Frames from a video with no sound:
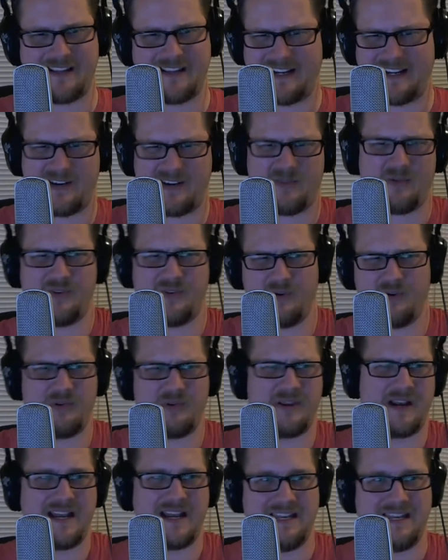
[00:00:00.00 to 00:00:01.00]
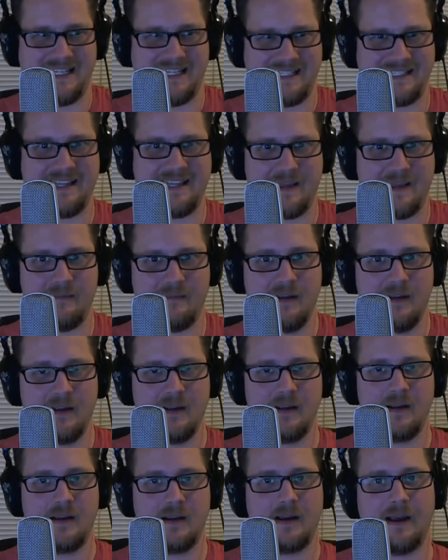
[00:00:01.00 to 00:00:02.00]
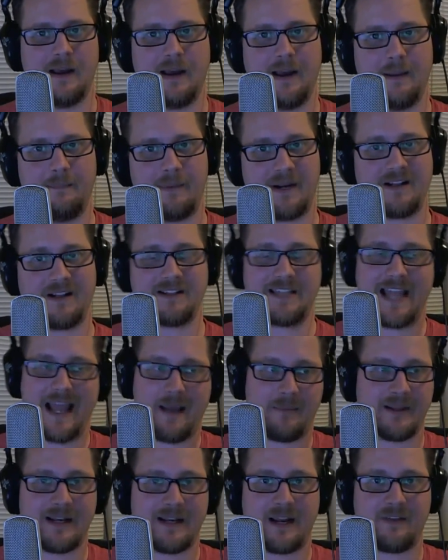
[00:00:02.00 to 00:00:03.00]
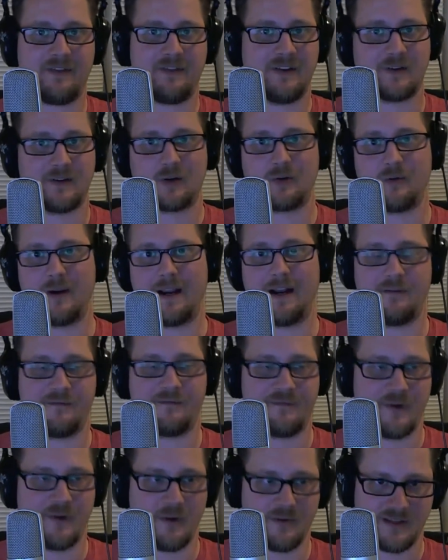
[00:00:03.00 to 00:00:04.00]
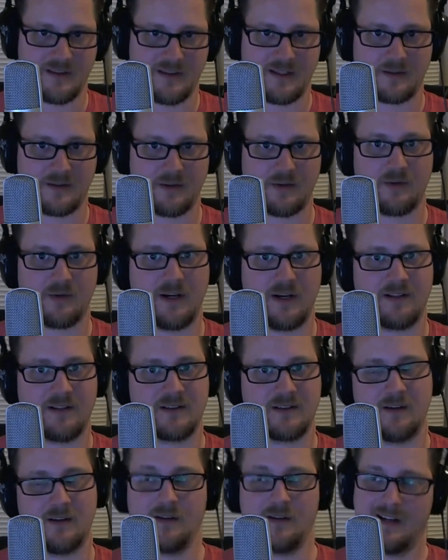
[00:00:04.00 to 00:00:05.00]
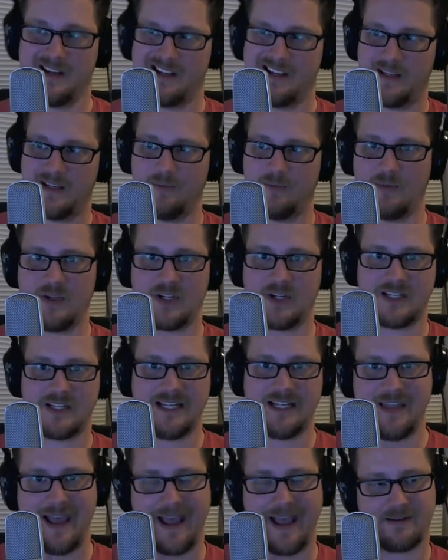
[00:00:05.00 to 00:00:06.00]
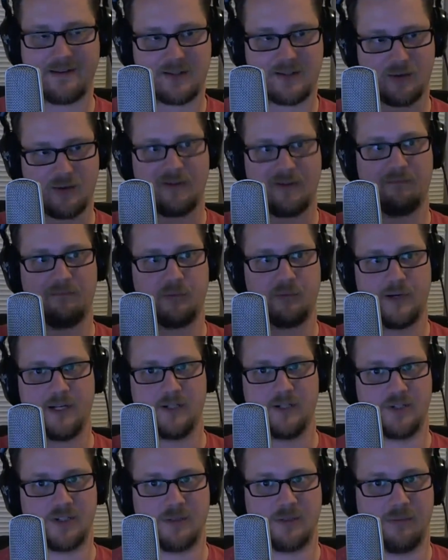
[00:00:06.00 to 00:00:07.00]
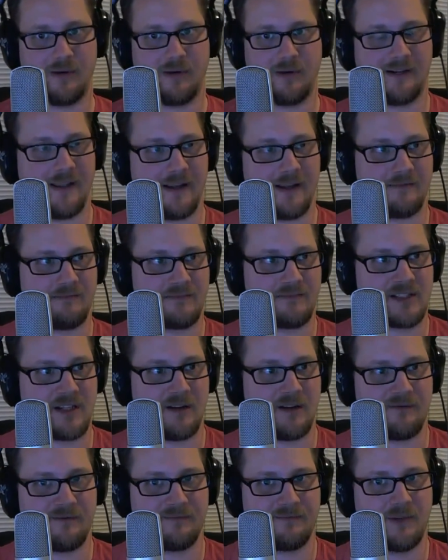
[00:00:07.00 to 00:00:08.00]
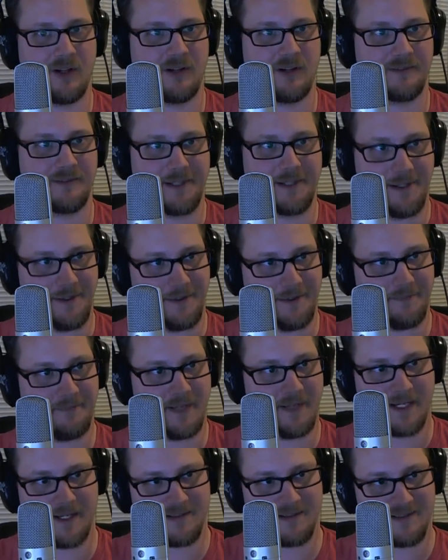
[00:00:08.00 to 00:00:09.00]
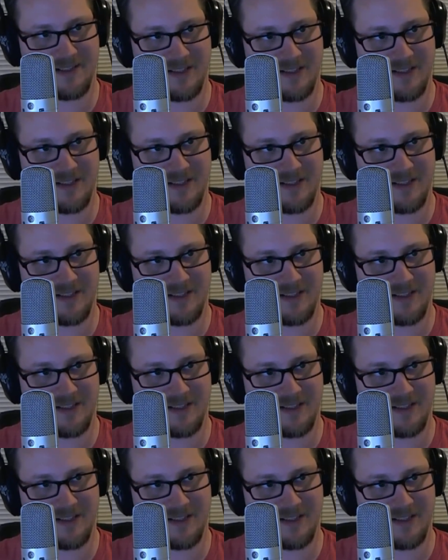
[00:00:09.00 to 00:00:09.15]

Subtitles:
Like, I don't know that I need them. But on tablet, I think they're great. On phones, I think they're great. So we just need that sort of bridge to bring that stuff all together, I guess.